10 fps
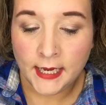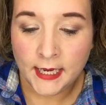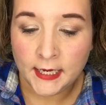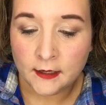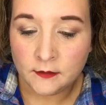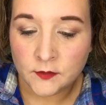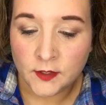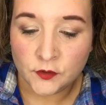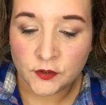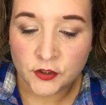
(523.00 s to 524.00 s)
and
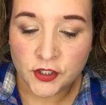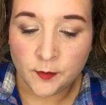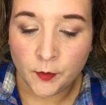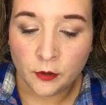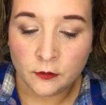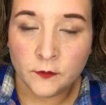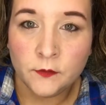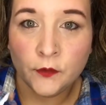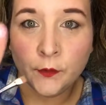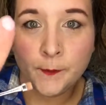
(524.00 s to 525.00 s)
there's a shimmer.
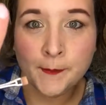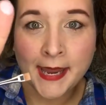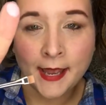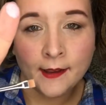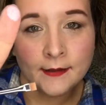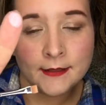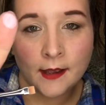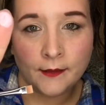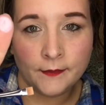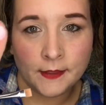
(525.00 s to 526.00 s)
So the matte is
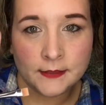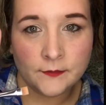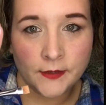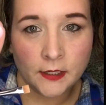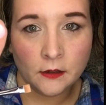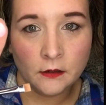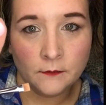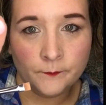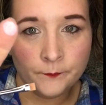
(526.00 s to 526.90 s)
on this finger.